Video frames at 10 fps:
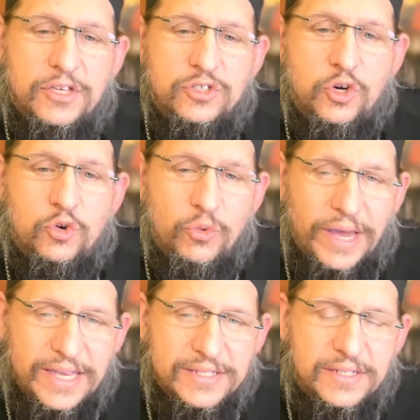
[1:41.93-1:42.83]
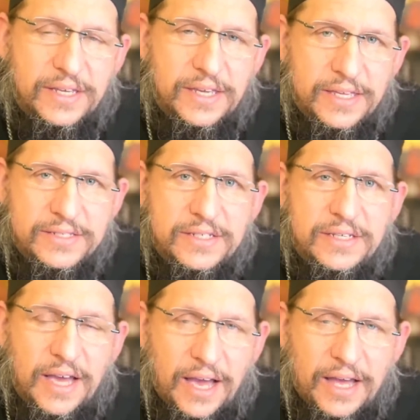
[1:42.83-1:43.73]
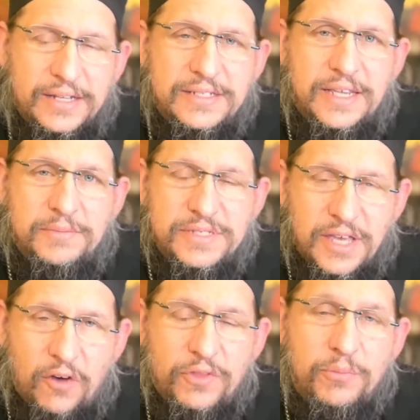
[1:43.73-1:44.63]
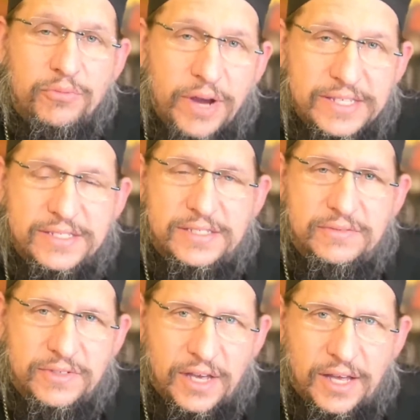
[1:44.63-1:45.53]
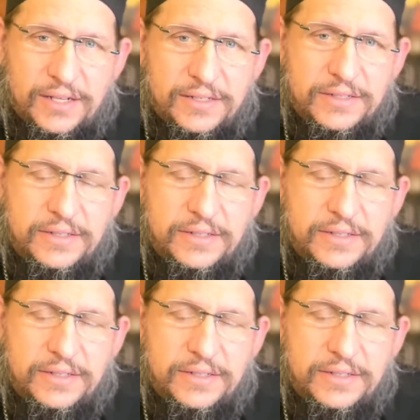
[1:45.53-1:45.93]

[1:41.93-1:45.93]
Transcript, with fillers: So grace is God himself, the presence of God.